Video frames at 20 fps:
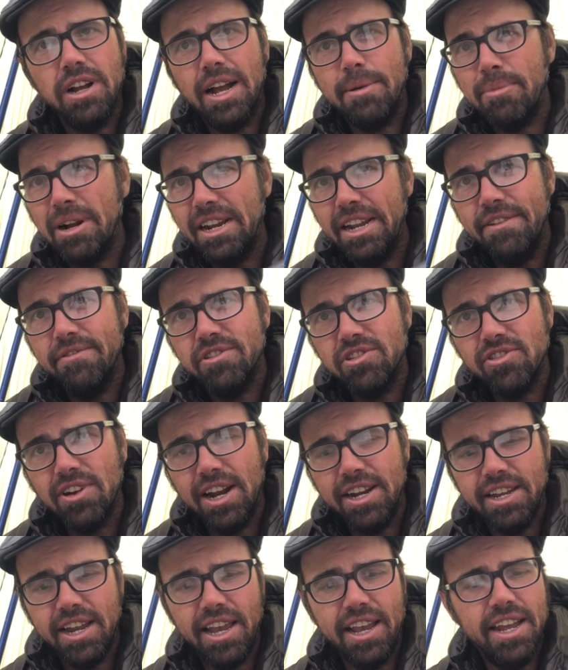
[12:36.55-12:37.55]
I might even
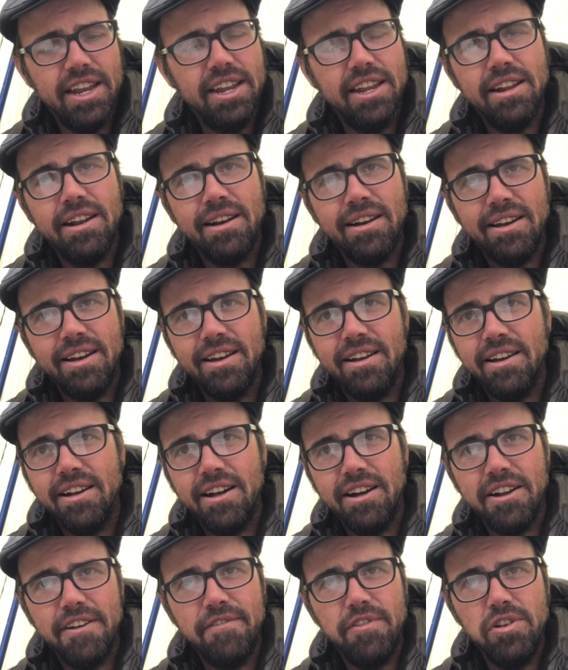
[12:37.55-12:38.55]
try taking it on
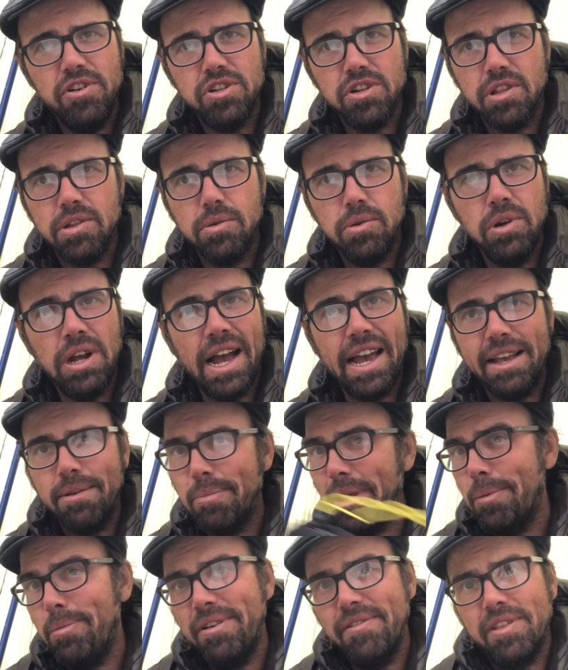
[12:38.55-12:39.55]
a future through hike,
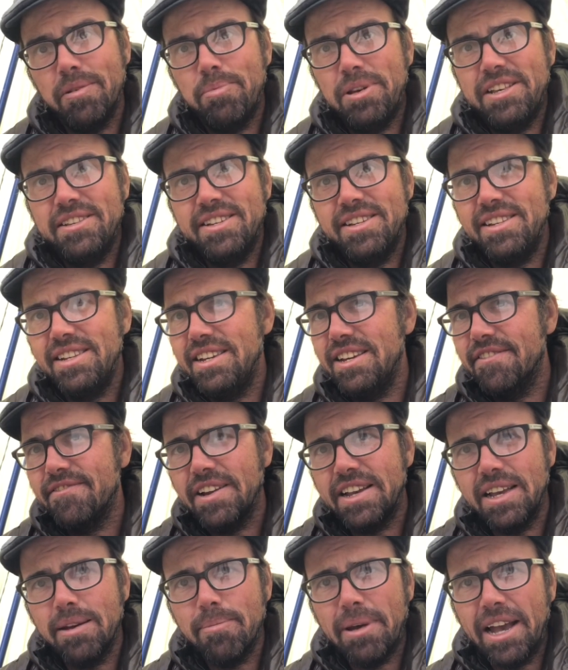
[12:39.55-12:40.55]
maybe in the PCT if
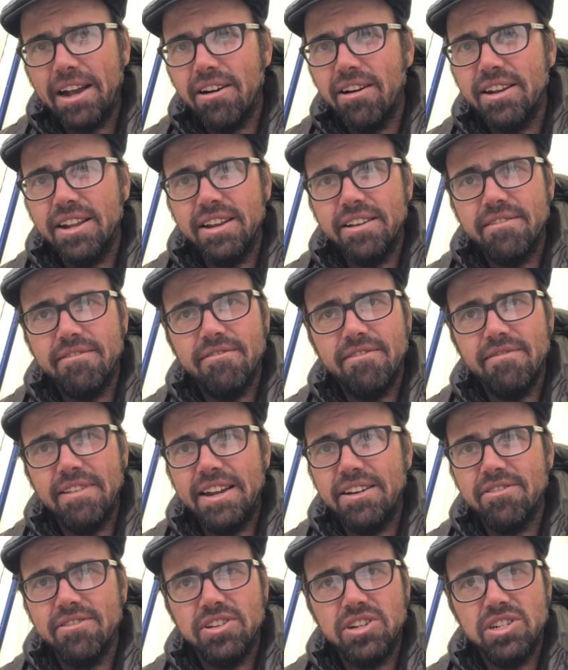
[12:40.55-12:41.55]
I get back on it
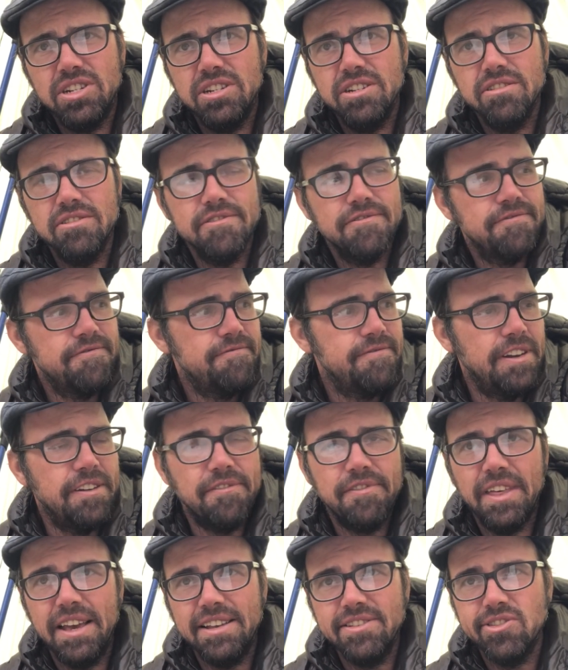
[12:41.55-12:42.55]
later this year. If
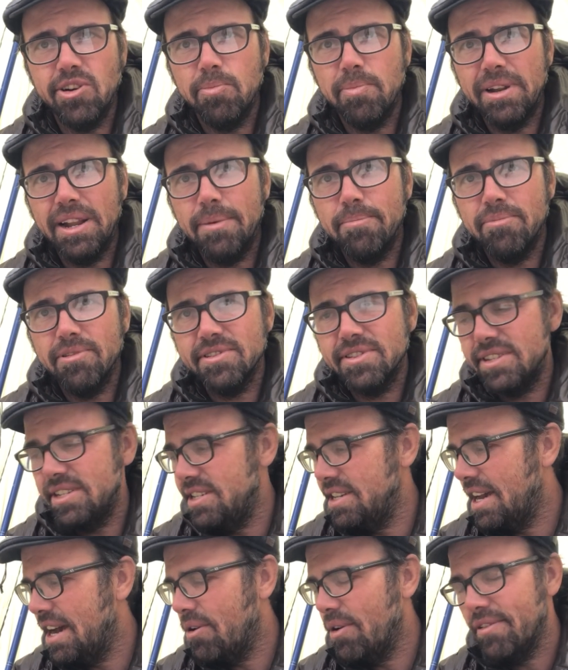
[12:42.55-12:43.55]
things open up, we'll
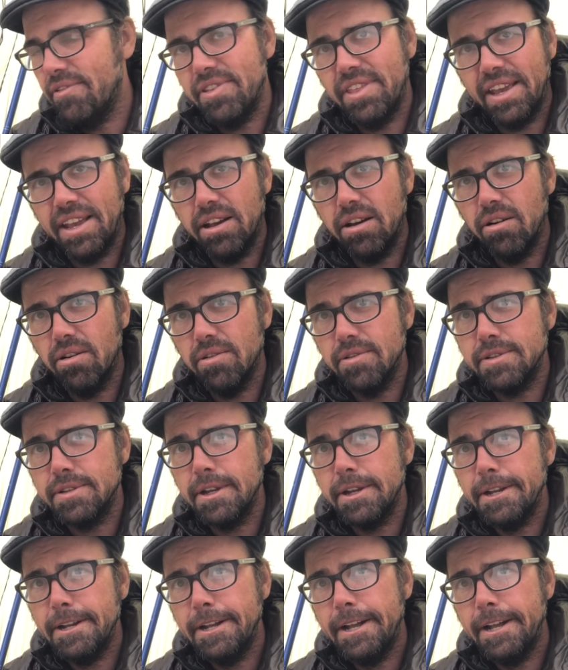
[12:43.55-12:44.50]
see how everything goes.